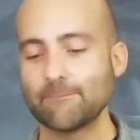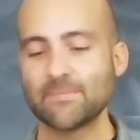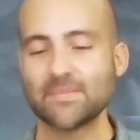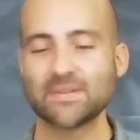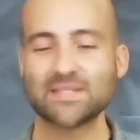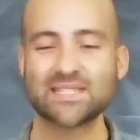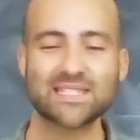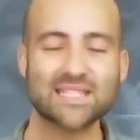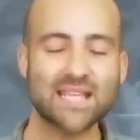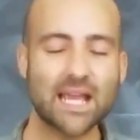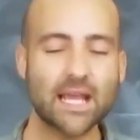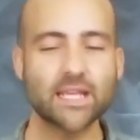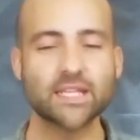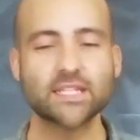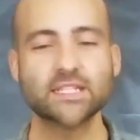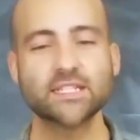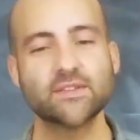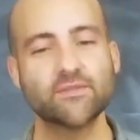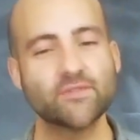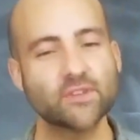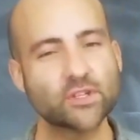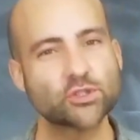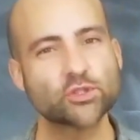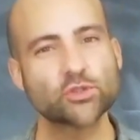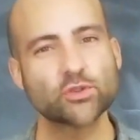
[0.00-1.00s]

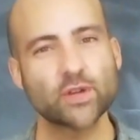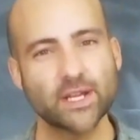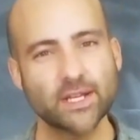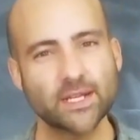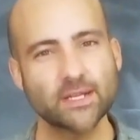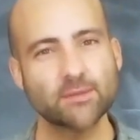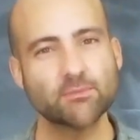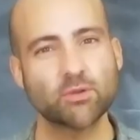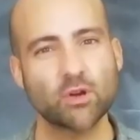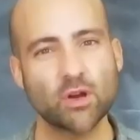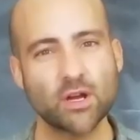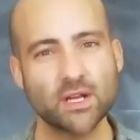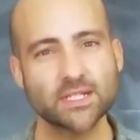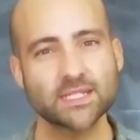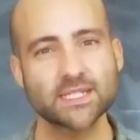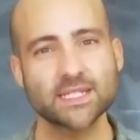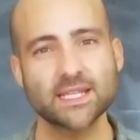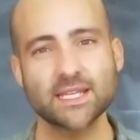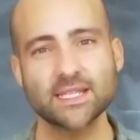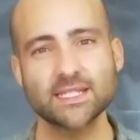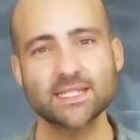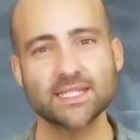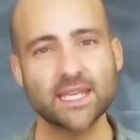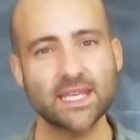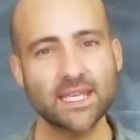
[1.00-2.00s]
scientific training
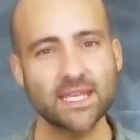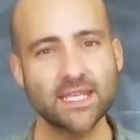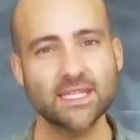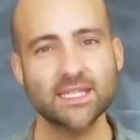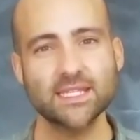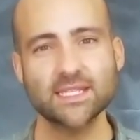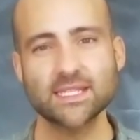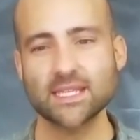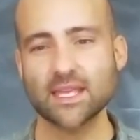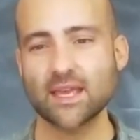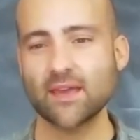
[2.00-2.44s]
process is